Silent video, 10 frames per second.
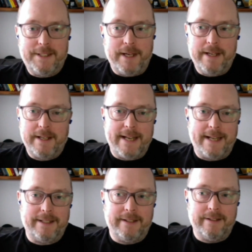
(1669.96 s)
to be
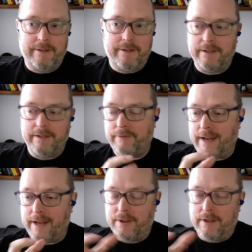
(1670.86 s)
connected, and I think the
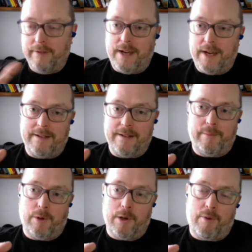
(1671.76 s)
fact that if you had
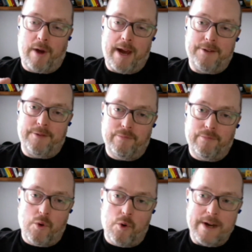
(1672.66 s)
employer brands
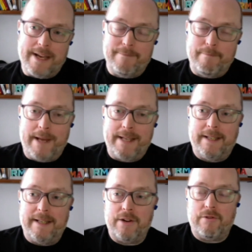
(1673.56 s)
more
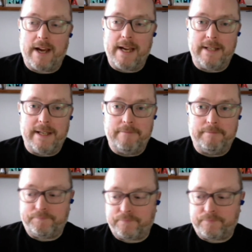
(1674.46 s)
embedded, ingrained in